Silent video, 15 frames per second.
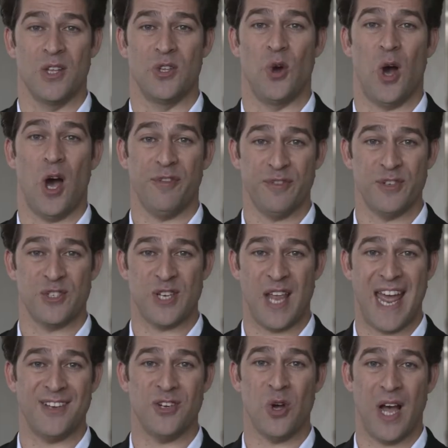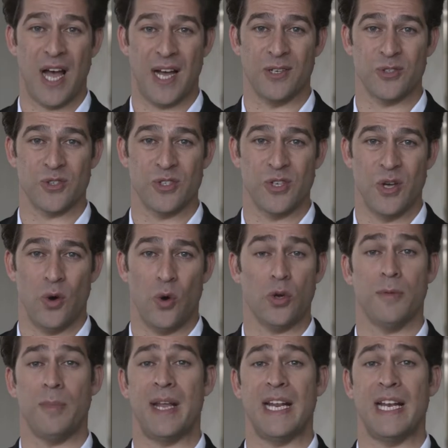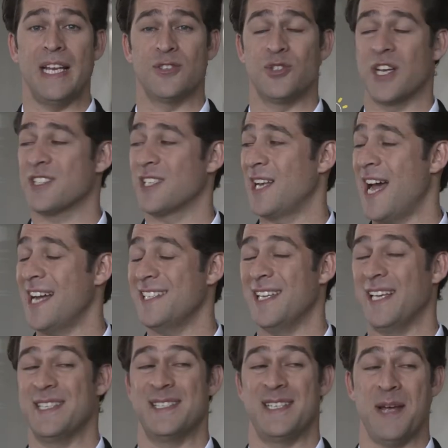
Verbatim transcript: Your office and your house automatically adjust lighting and